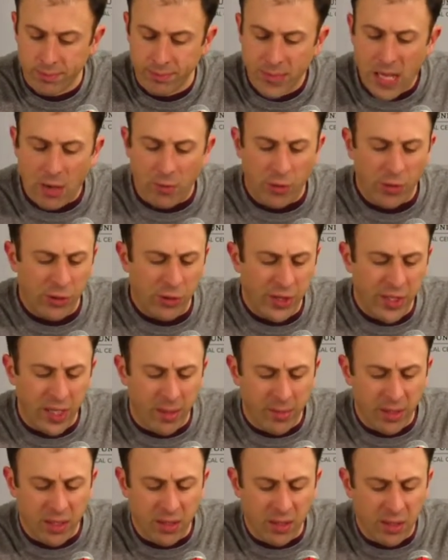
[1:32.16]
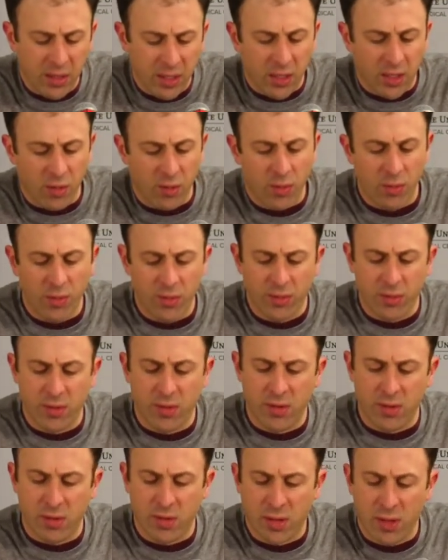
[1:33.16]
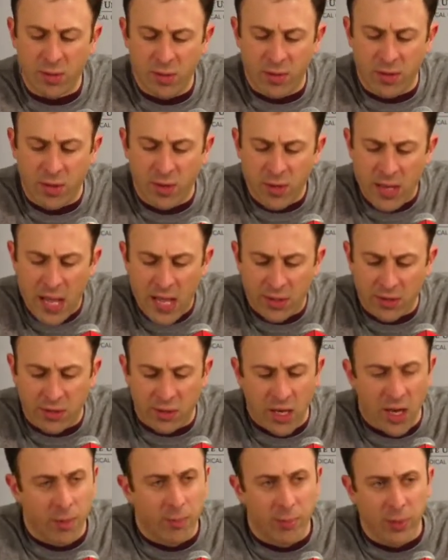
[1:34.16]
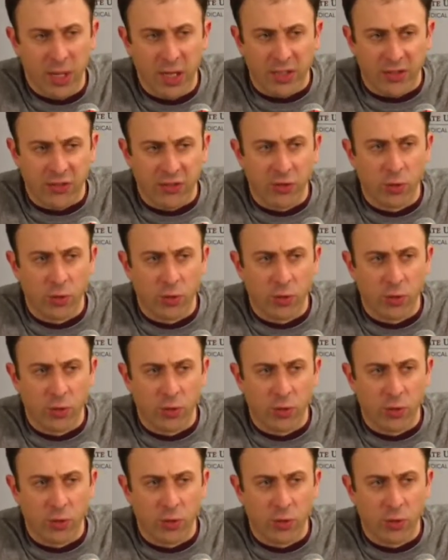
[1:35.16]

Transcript: Not really. I mean, they're not complex.